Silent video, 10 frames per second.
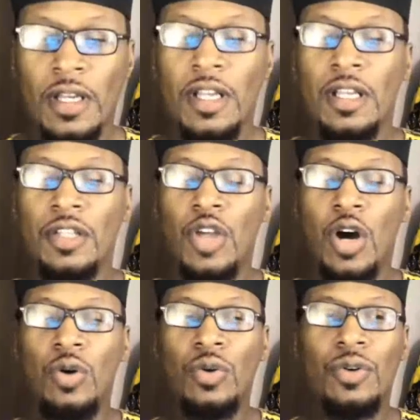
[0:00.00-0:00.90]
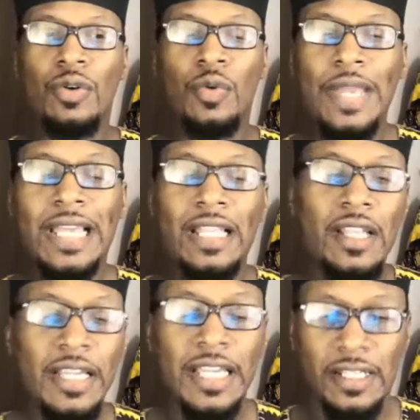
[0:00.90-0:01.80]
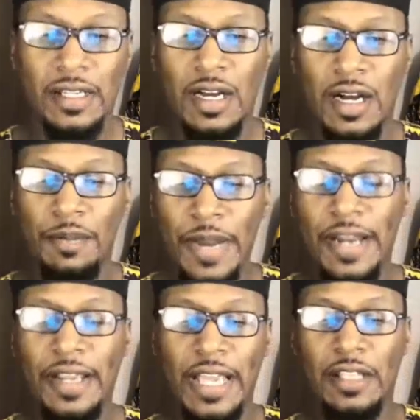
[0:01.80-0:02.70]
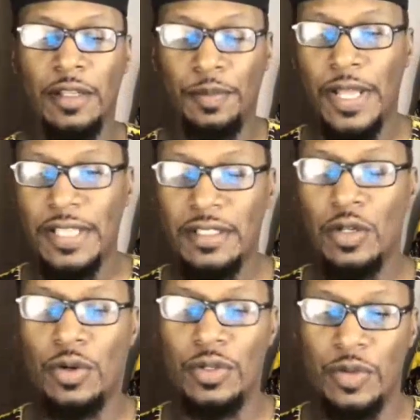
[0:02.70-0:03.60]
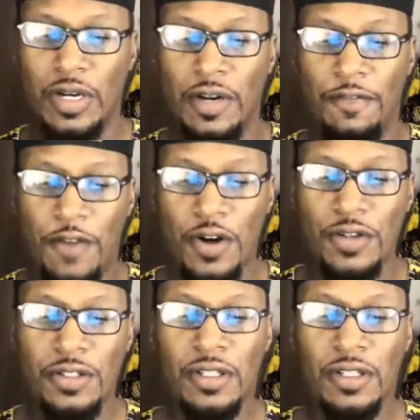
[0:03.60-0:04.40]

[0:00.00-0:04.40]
So we can look at Mary Ellen Pleasant, who was one of the first